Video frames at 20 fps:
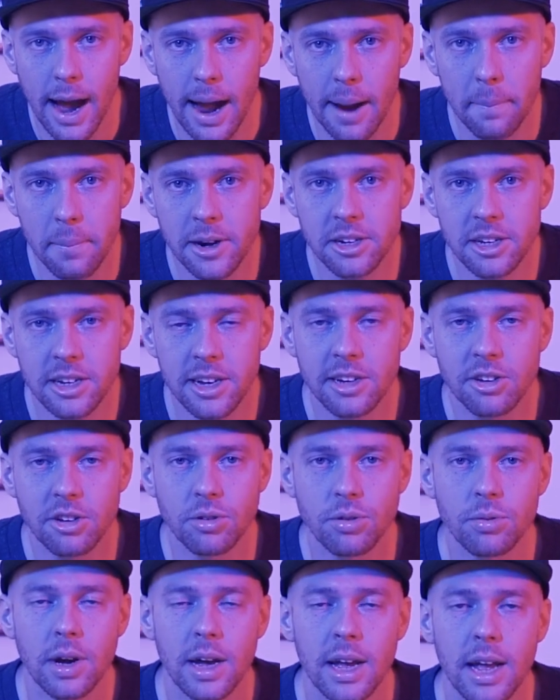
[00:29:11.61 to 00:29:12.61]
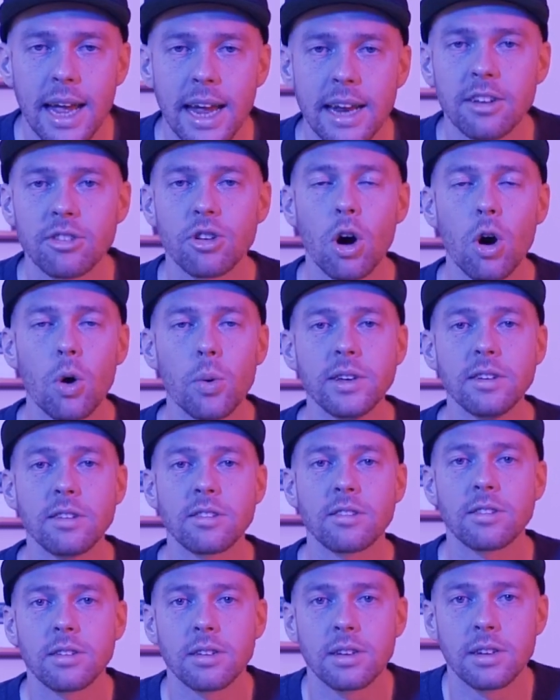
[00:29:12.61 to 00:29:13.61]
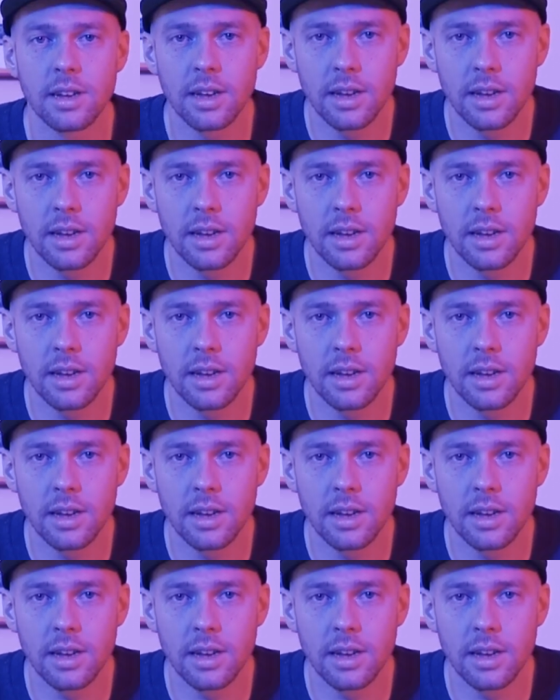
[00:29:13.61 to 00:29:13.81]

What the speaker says: I appreciate you. And as always,